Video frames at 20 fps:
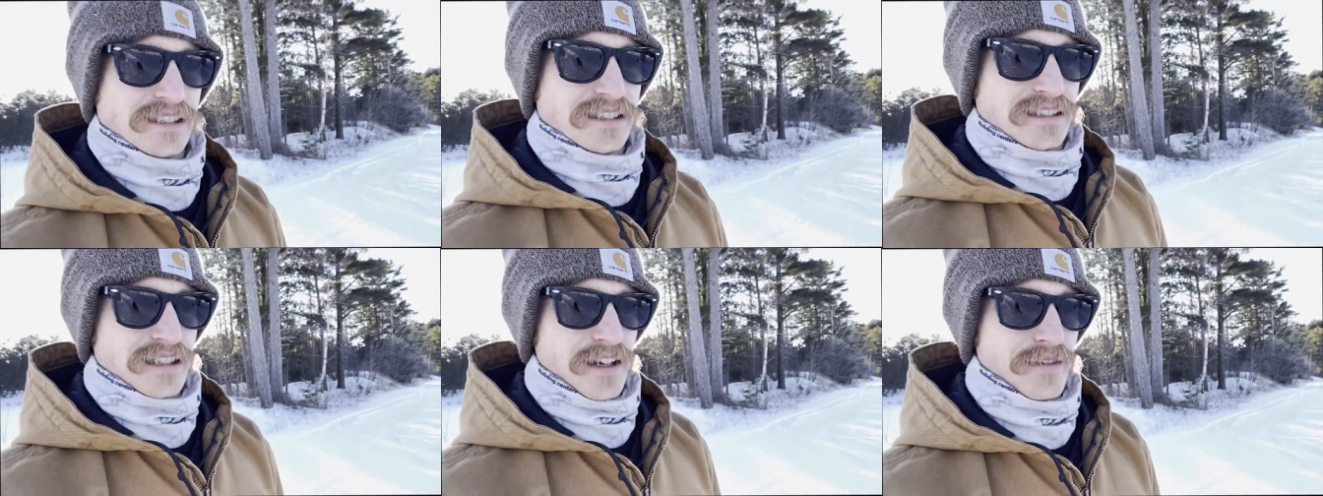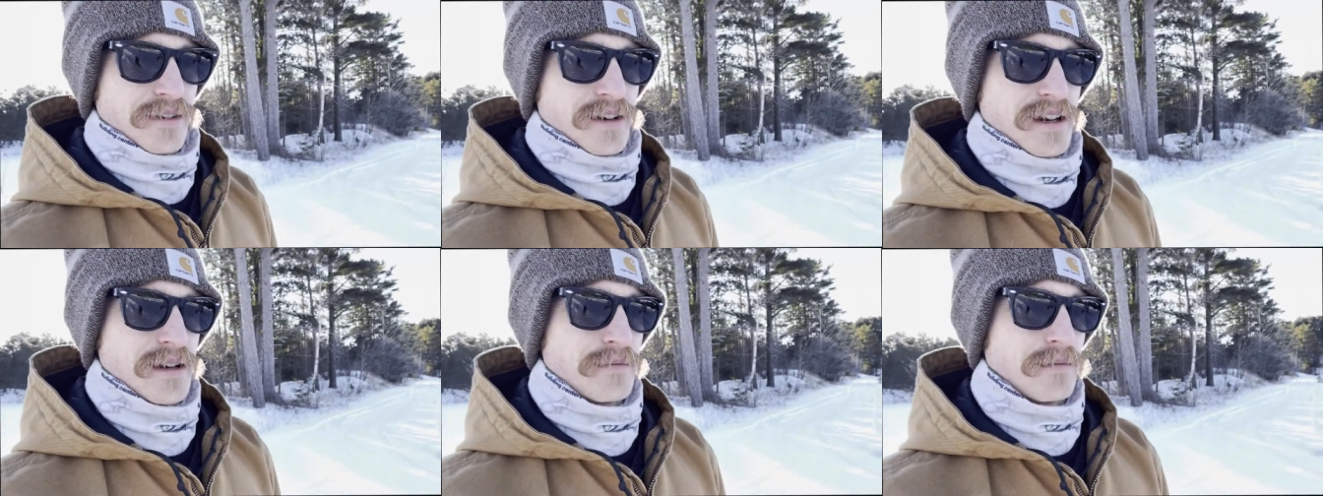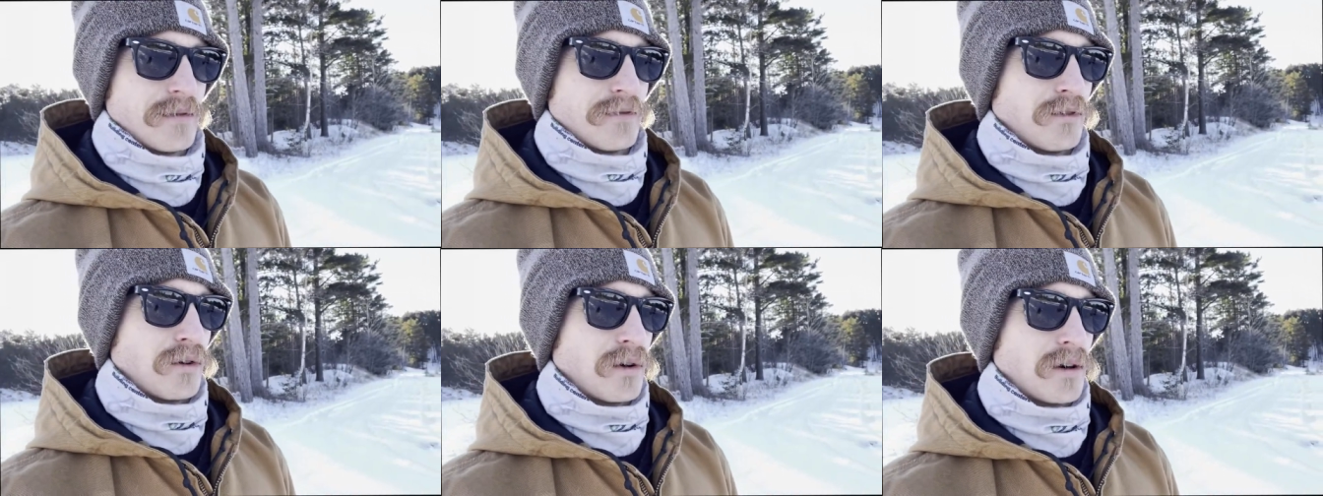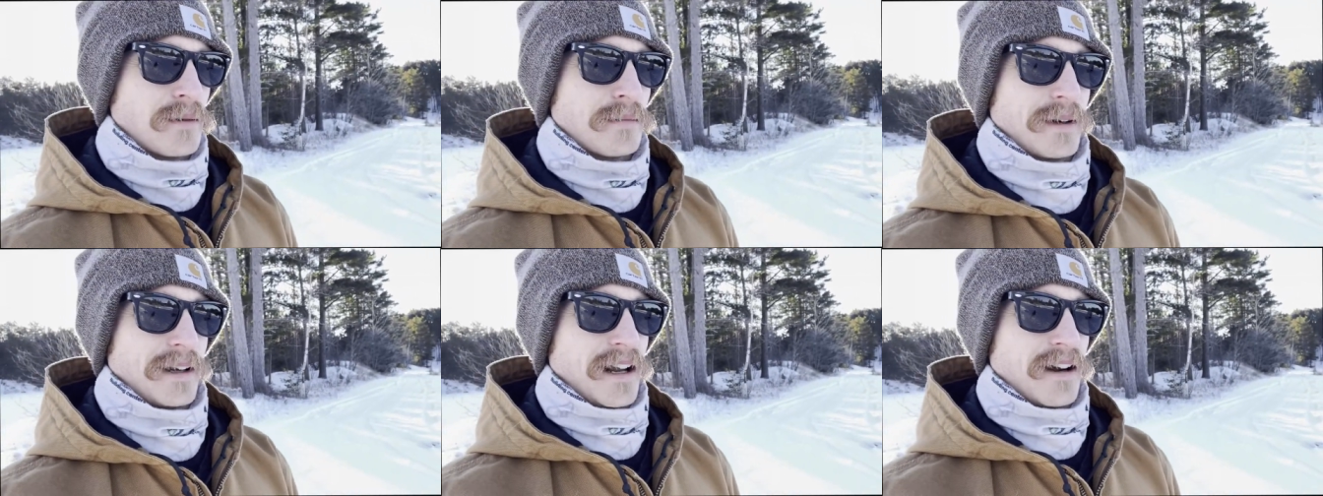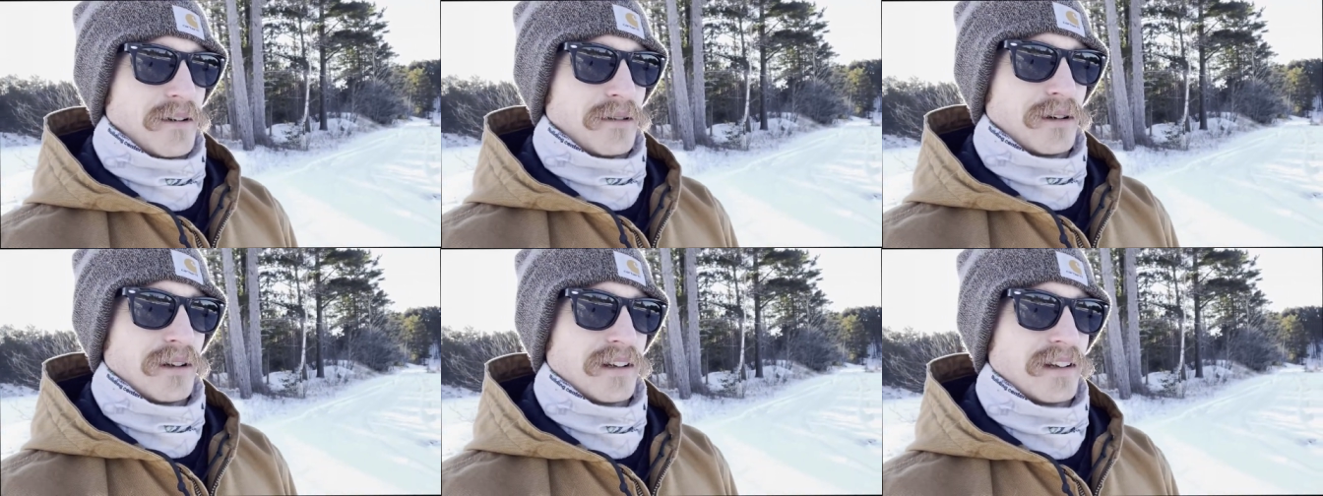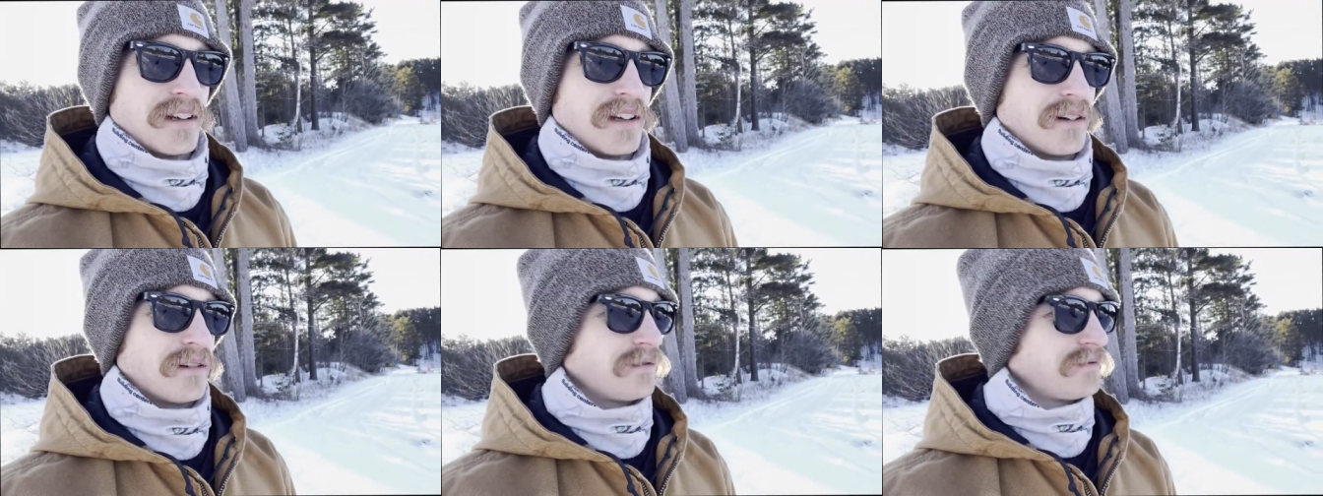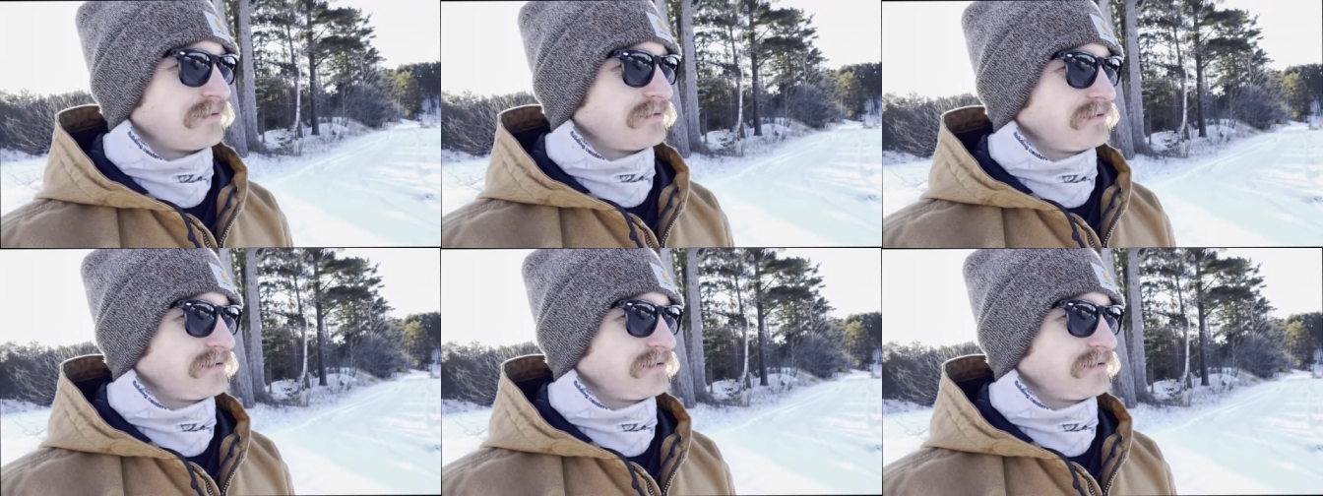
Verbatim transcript: Never did before, but now I really don't.